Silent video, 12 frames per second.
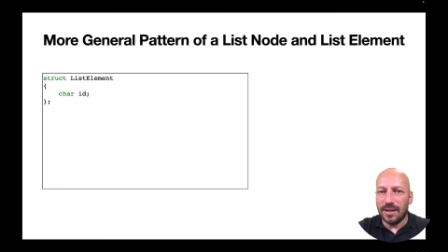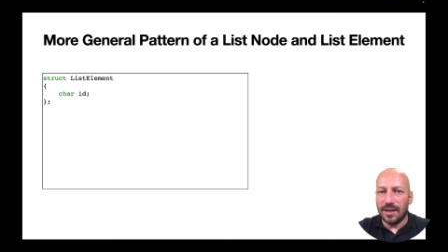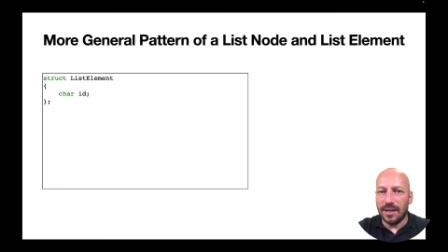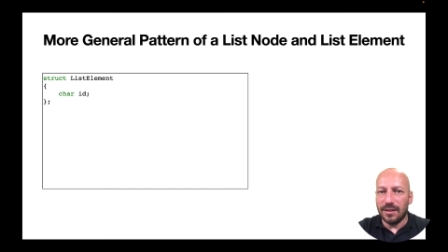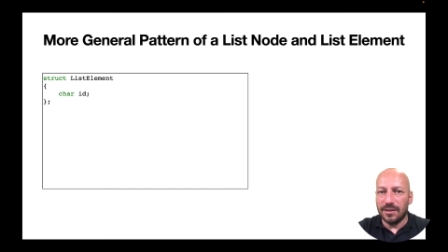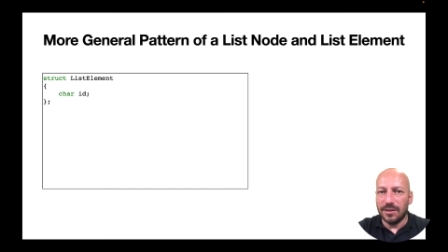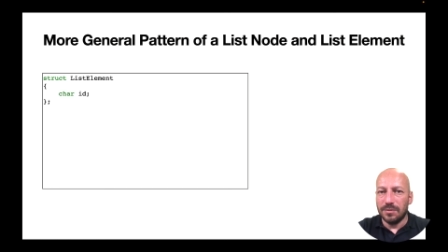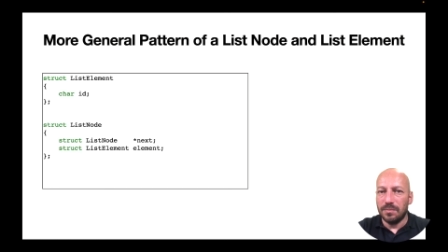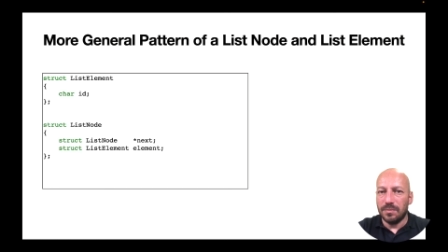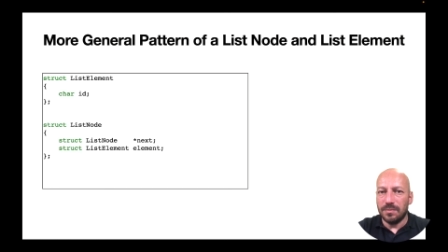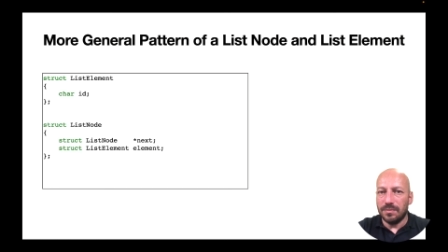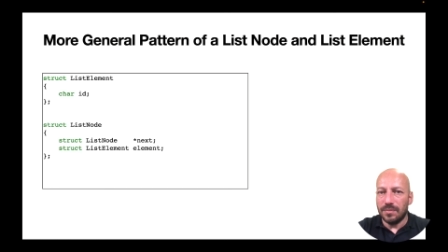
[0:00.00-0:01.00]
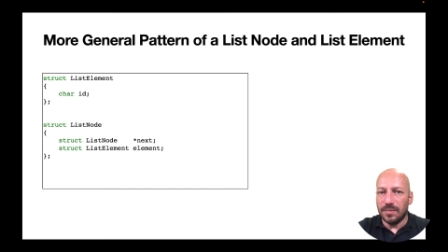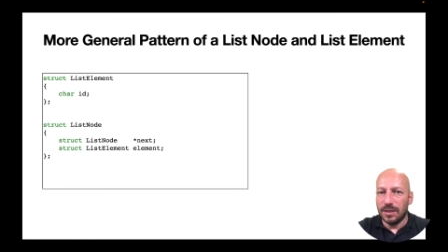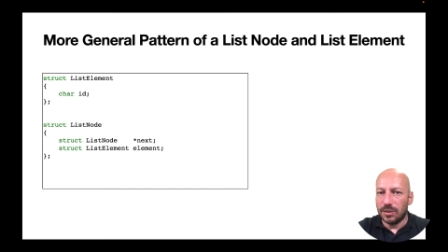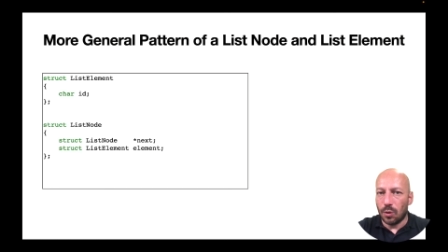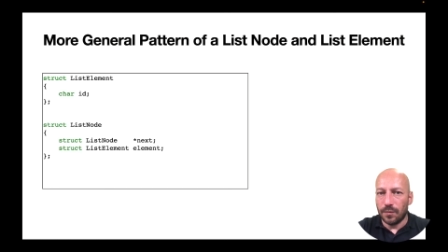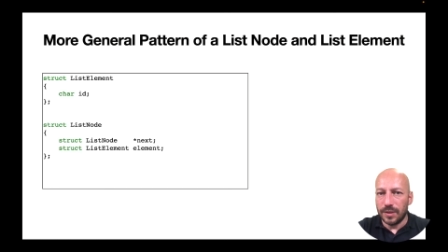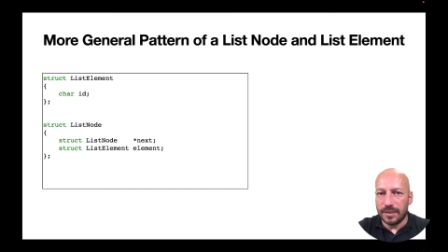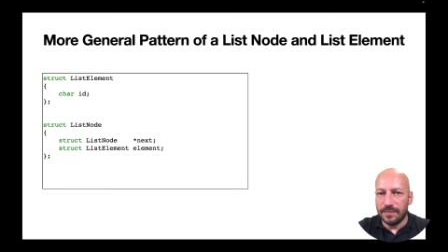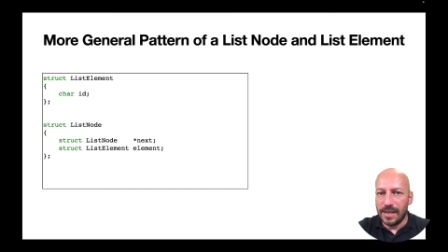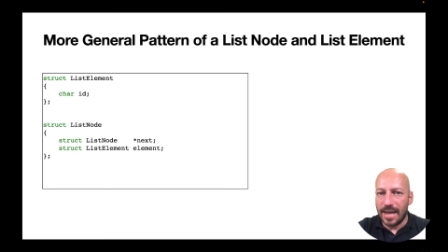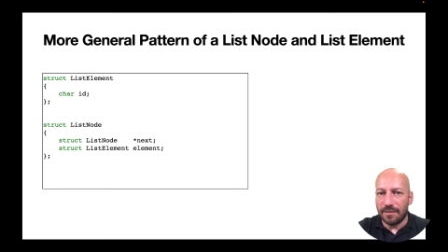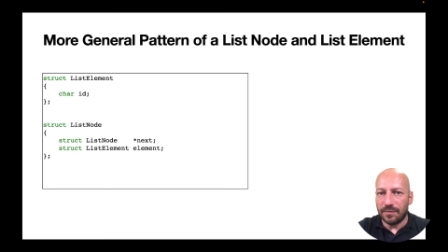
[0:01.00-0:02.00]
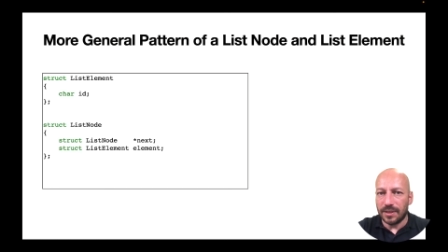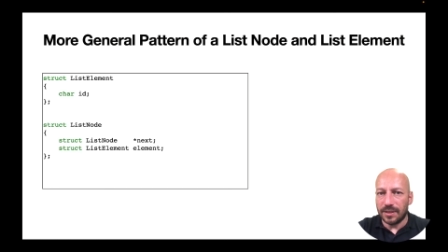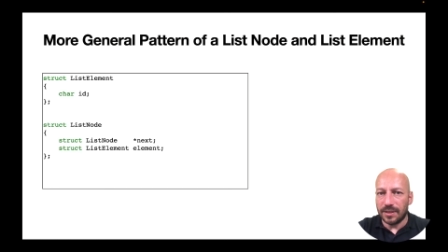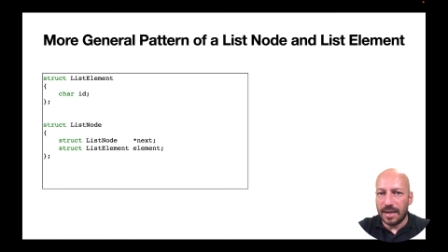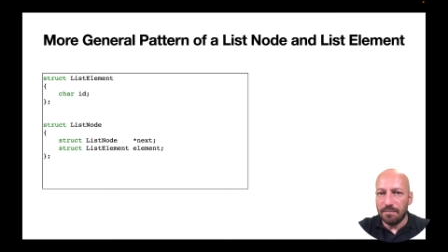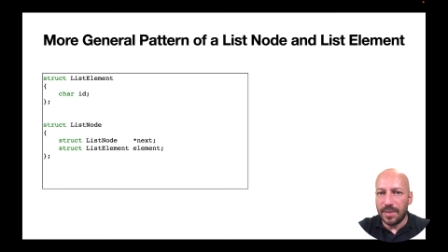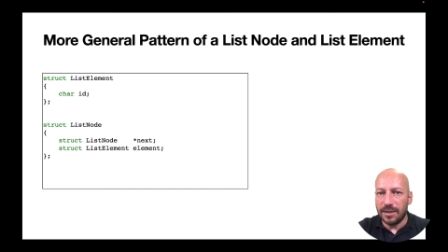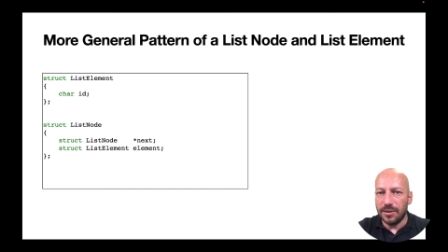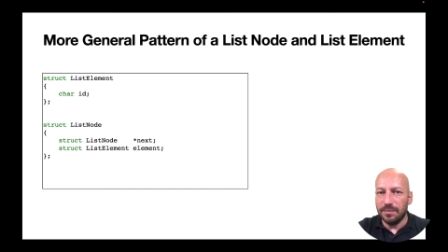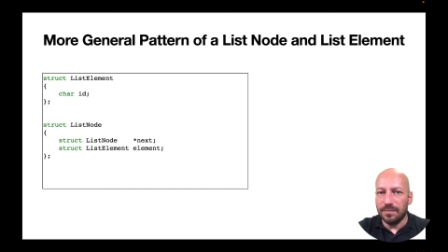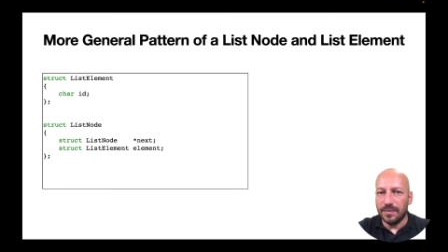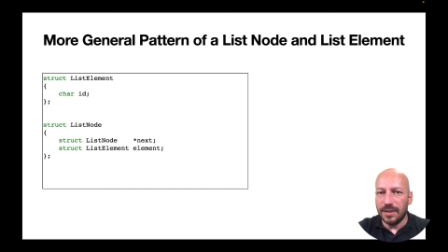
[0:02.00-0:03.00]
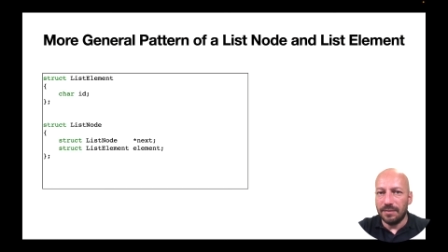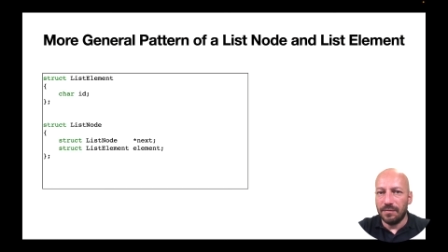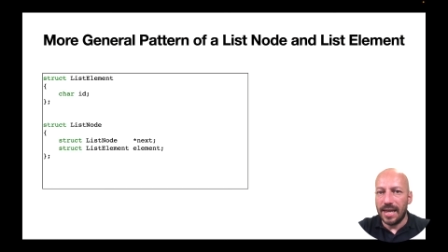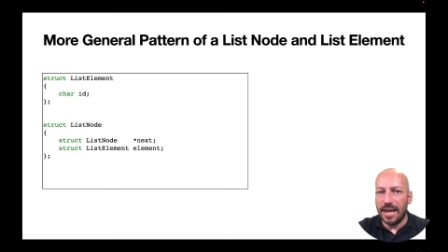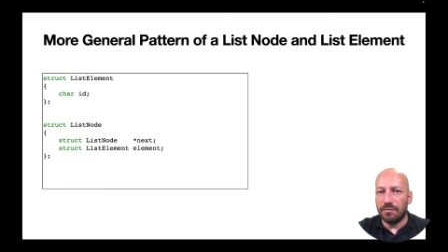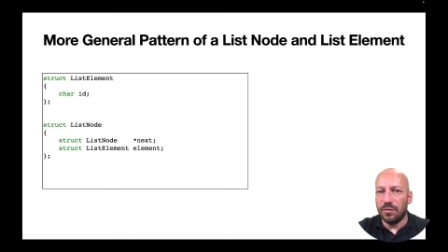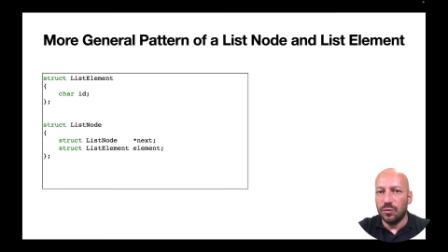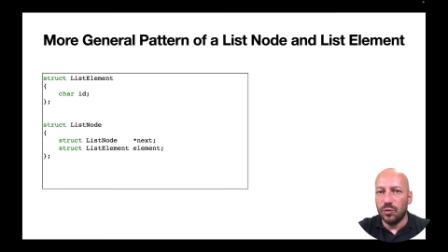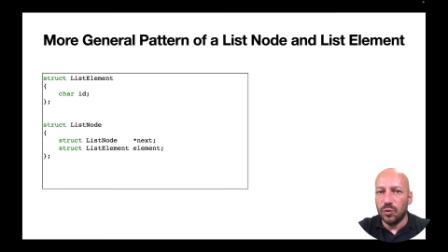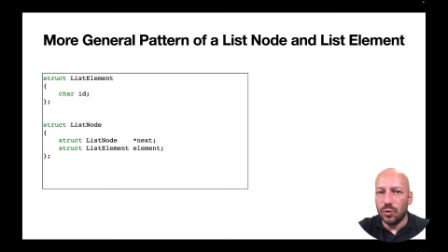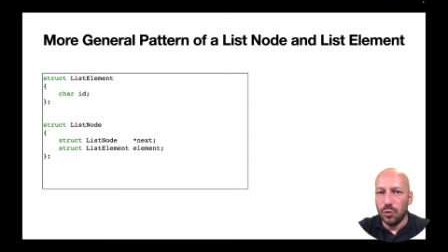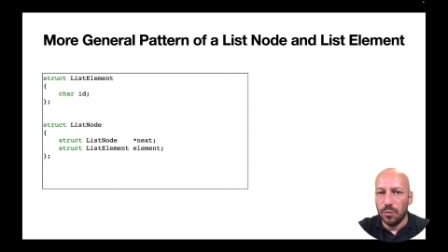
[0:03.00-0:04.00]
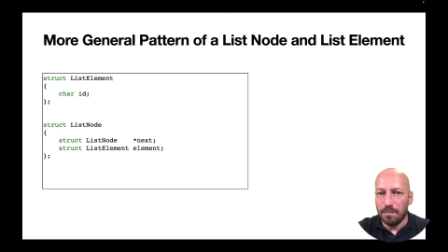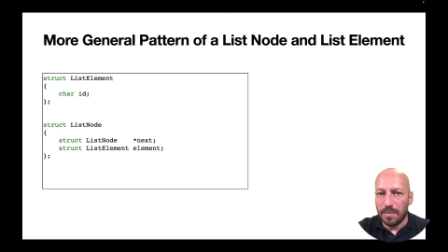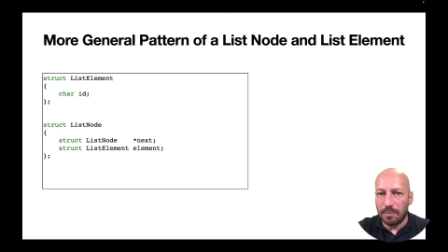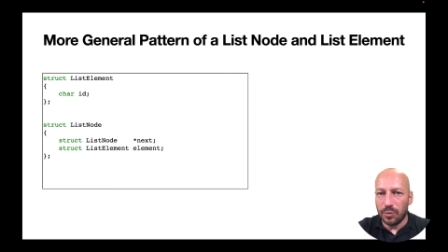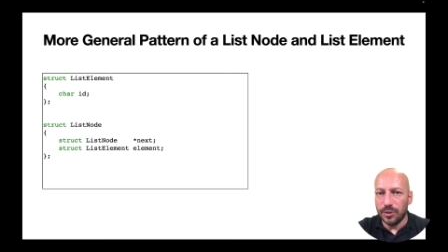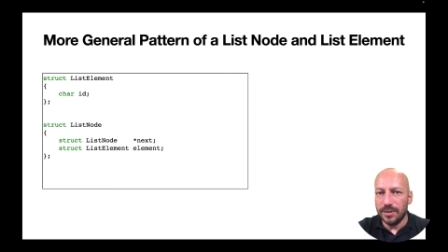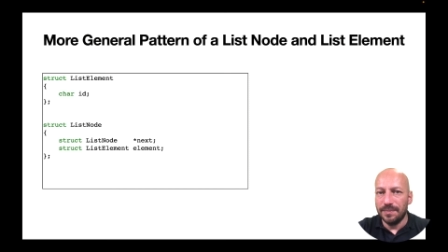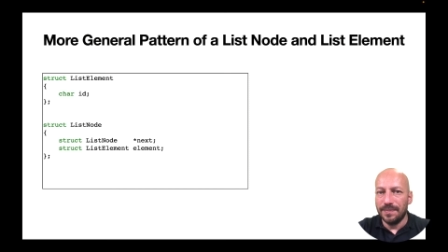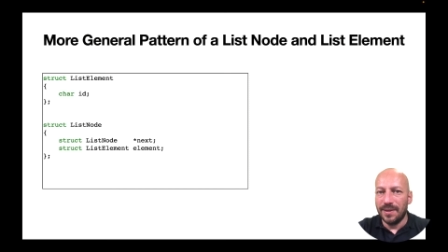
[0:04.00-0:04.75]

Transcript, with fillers: And this always will have the same pattern. It will have two members.